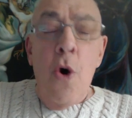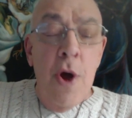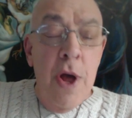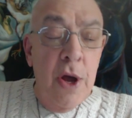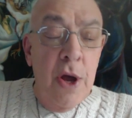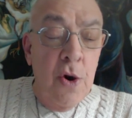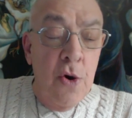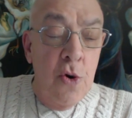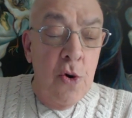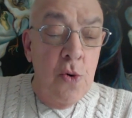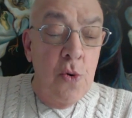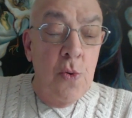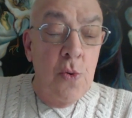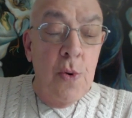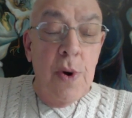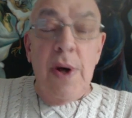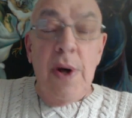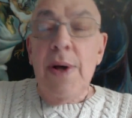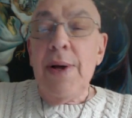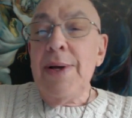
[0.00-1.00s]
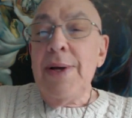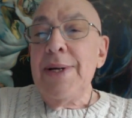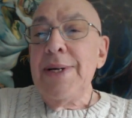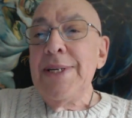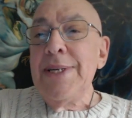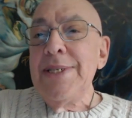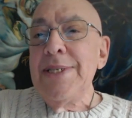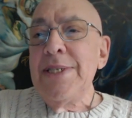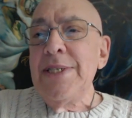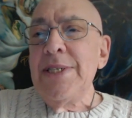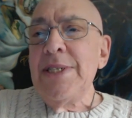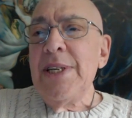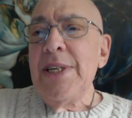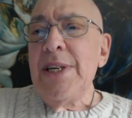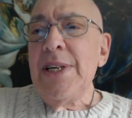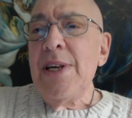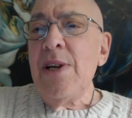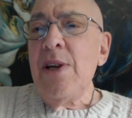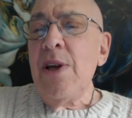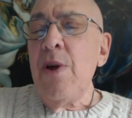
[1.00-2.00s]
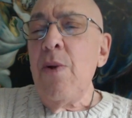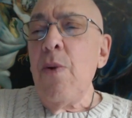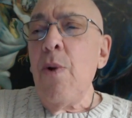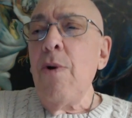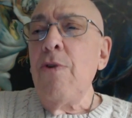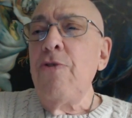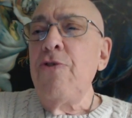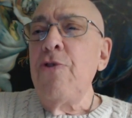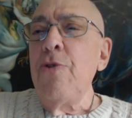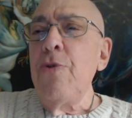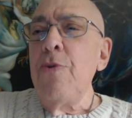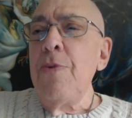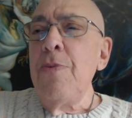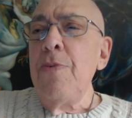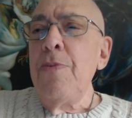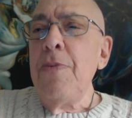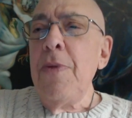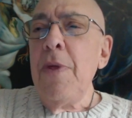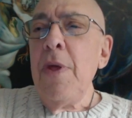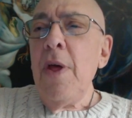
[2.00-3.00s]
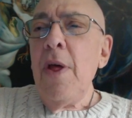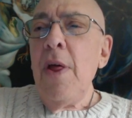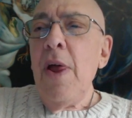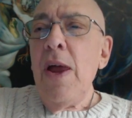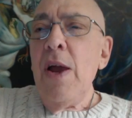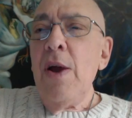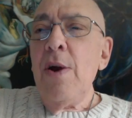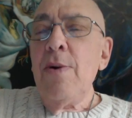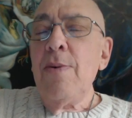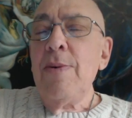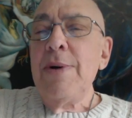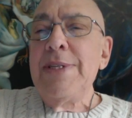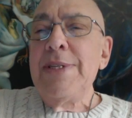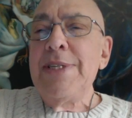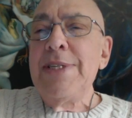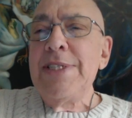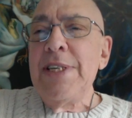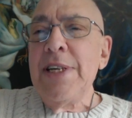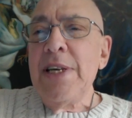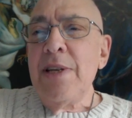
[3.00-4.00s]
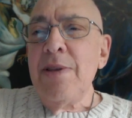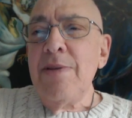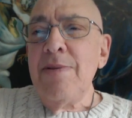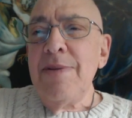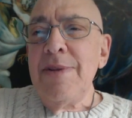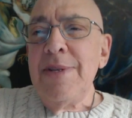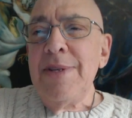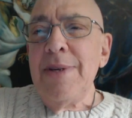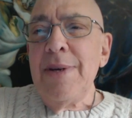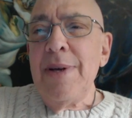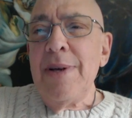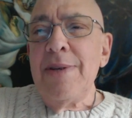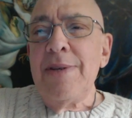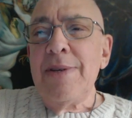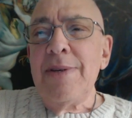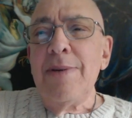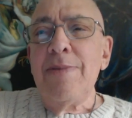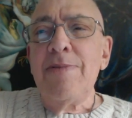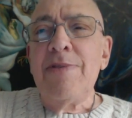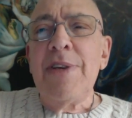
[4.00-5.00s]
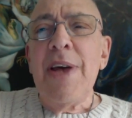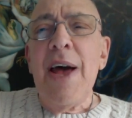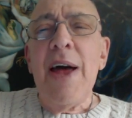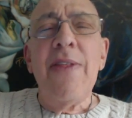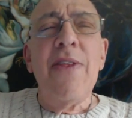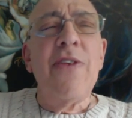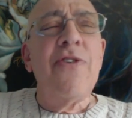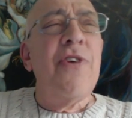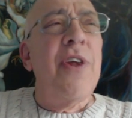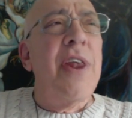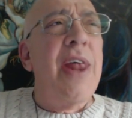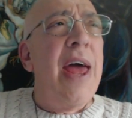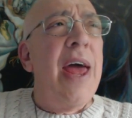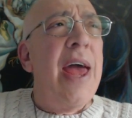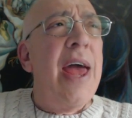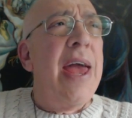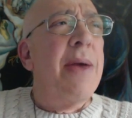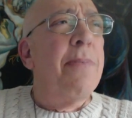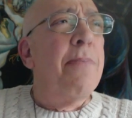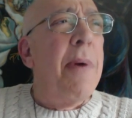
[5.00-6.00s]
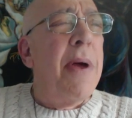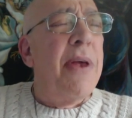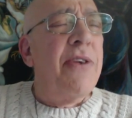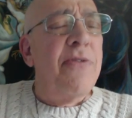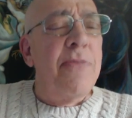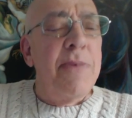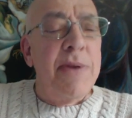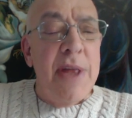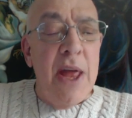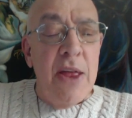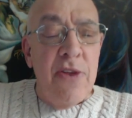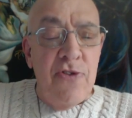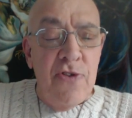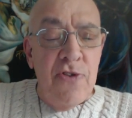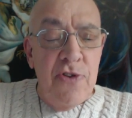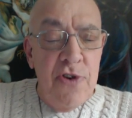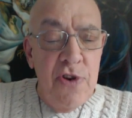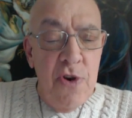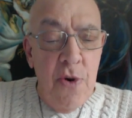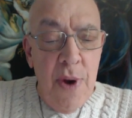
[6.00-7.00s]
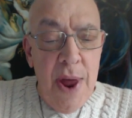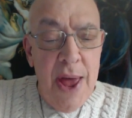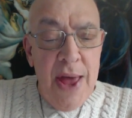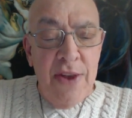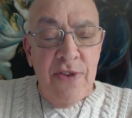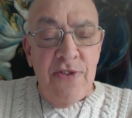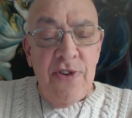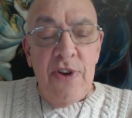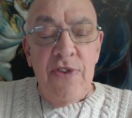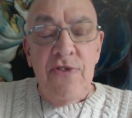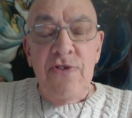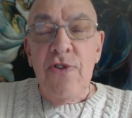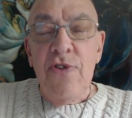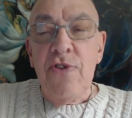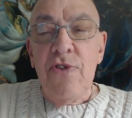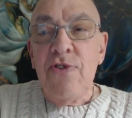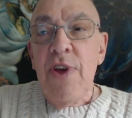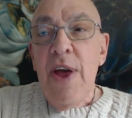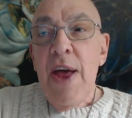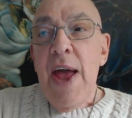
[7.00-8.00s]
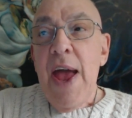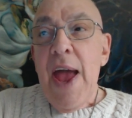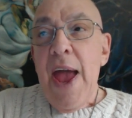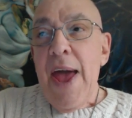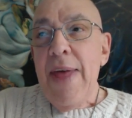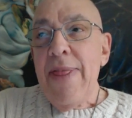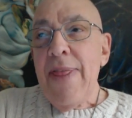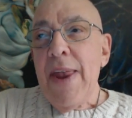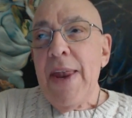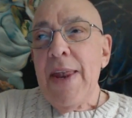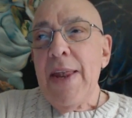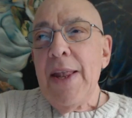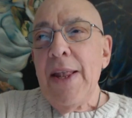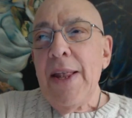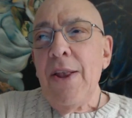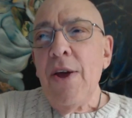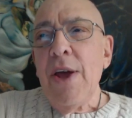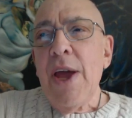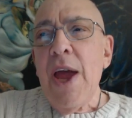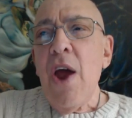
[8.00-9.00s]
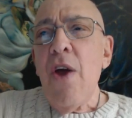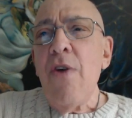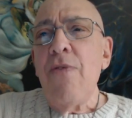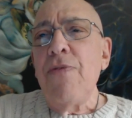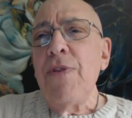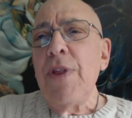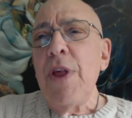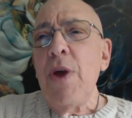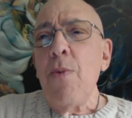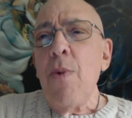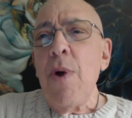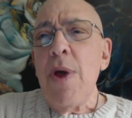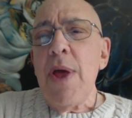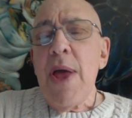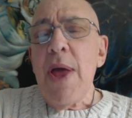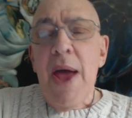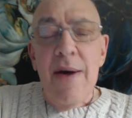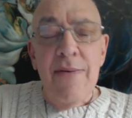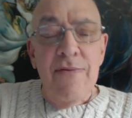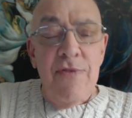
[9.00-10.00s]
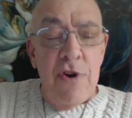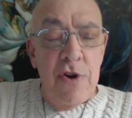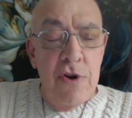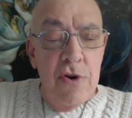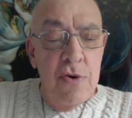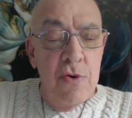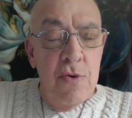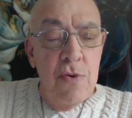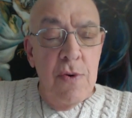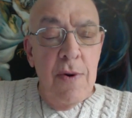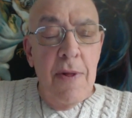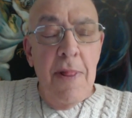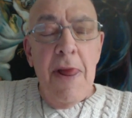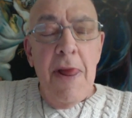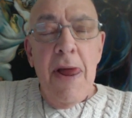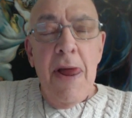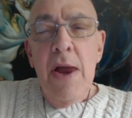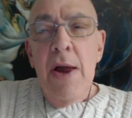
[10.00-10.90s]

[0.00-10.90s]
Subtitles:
Oiku Hirosun, which is a sign that said, hey, pay some attention to your ancestors, and then look carefully at what you have to do.